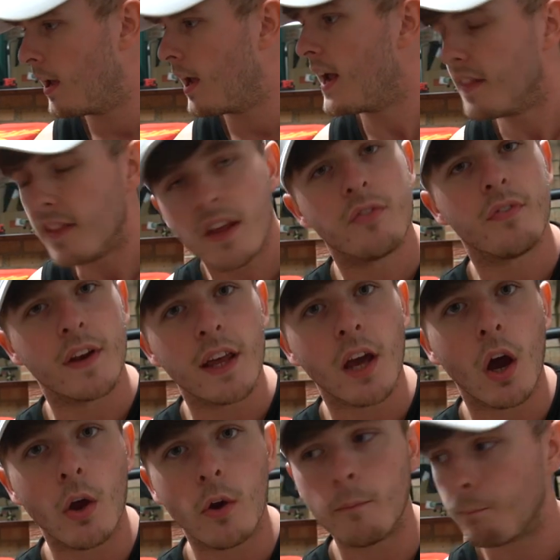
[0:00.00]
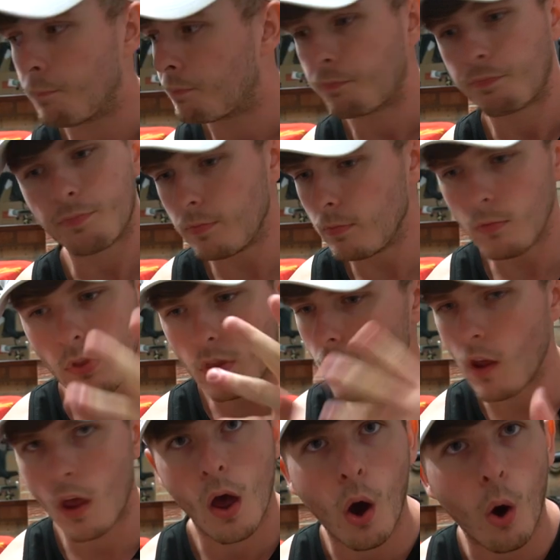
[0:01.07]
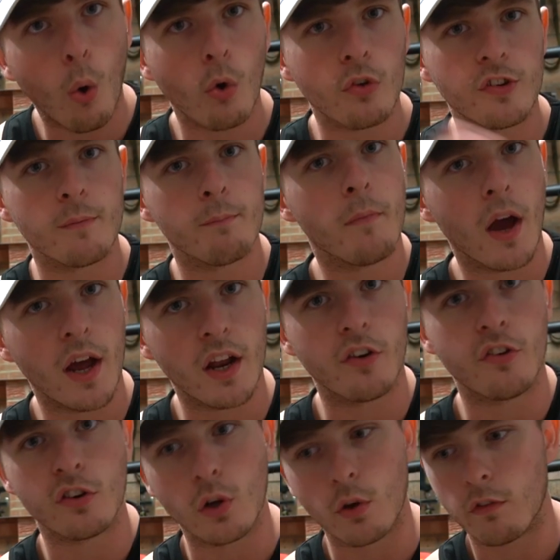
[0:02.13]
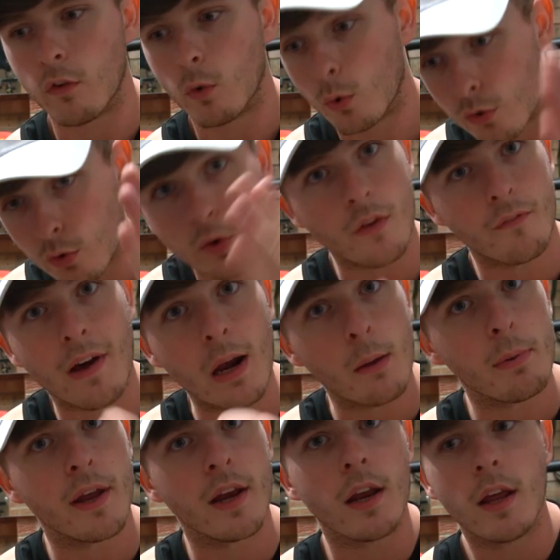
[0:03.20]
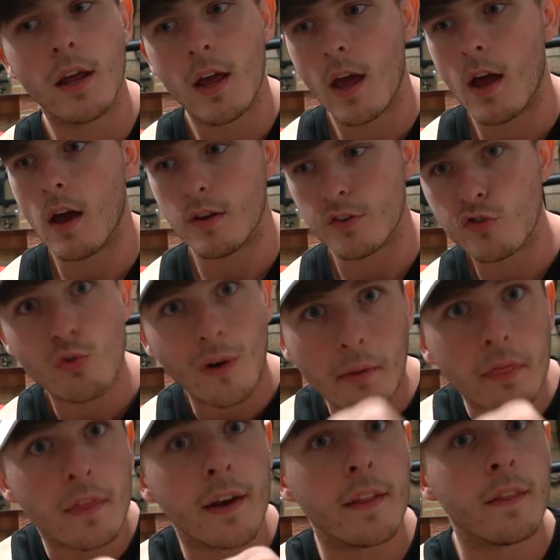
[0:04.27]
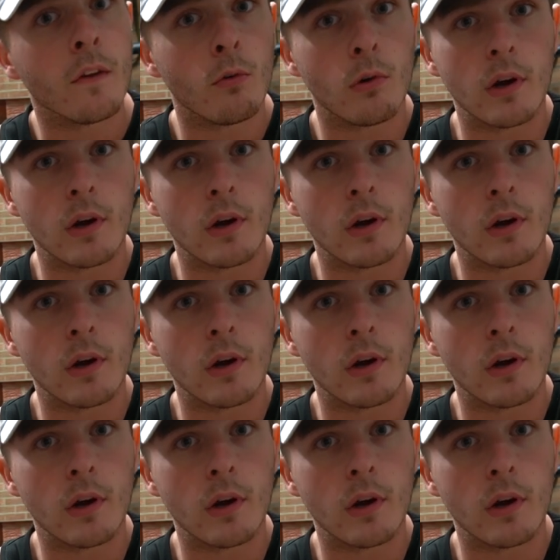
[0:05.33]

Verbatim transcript: in this video are awesome. And I just look forward to developing and strengthening the